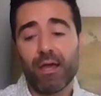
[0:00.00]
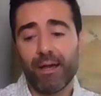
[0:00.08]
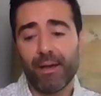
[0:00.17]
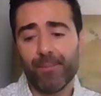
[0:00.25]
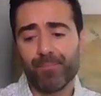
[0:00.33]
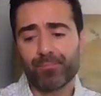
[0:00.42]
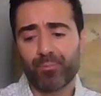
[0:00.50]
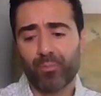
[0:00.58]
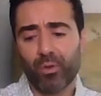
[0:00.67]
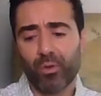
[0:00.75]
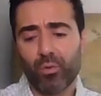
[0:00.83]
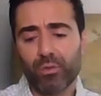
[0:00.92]
Um, mm-hmm
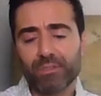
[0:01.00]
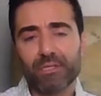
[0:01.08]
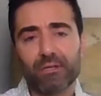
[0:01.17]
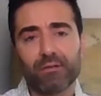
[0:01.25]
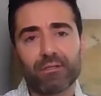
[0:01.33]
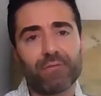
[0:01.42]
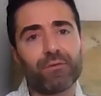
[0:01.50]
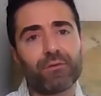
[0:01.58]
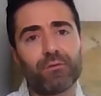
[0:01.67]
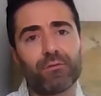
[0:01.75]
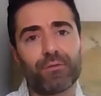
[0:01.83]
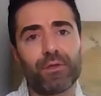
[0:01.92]
was it
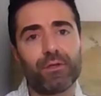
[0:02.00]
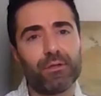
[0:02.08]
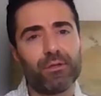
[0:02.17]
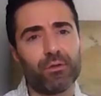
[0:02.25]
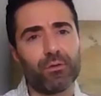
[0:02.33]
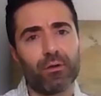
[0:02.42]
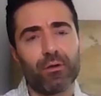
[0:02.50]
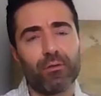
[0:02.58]
difficult for you to do?